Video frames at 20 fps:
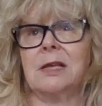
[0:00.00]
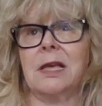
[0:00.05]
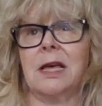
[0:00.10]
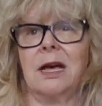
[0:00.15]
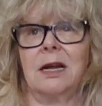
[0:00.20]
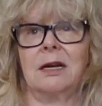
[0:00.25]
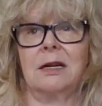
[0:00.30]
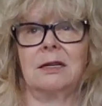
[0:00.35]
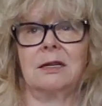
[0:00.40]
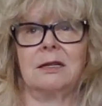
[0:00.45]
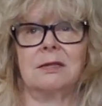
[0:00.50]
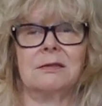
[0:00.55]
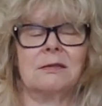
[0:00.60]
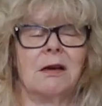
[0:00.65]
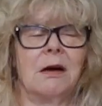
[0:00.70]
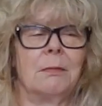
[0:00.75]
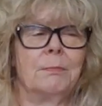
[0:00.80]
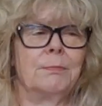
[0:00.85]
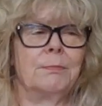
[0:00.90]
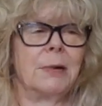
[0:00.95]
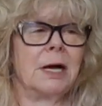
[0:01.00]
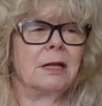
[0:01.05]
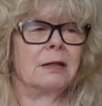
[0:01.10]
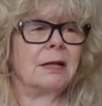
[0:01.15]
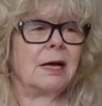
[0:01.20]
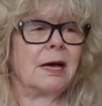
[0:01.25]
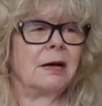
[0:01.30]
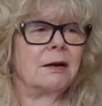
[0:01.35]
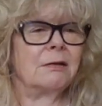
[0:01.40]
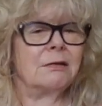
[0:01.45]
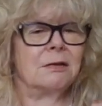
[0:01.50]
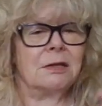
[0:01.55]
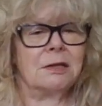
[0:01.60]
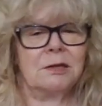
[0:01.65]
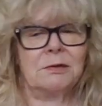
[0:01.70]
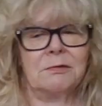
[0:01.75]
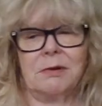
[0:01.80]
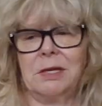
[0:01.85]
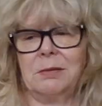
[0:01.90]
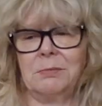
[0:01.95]
Canada's got bilateral
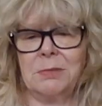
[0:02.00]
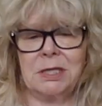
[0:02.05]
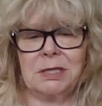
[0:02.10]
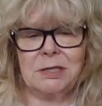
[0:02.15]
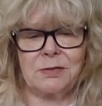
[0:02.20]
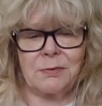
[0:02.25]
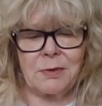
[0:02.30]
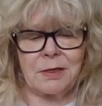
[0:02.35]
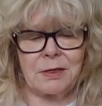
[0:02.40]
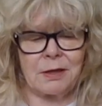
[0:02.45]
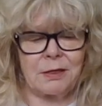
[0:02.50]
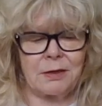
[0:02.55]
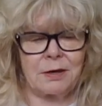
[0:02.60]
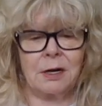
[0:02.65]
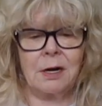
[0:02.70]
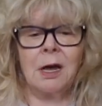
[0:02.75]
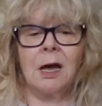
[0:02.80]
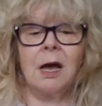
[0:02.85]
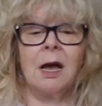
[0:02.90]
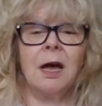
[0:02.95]
agreements with other.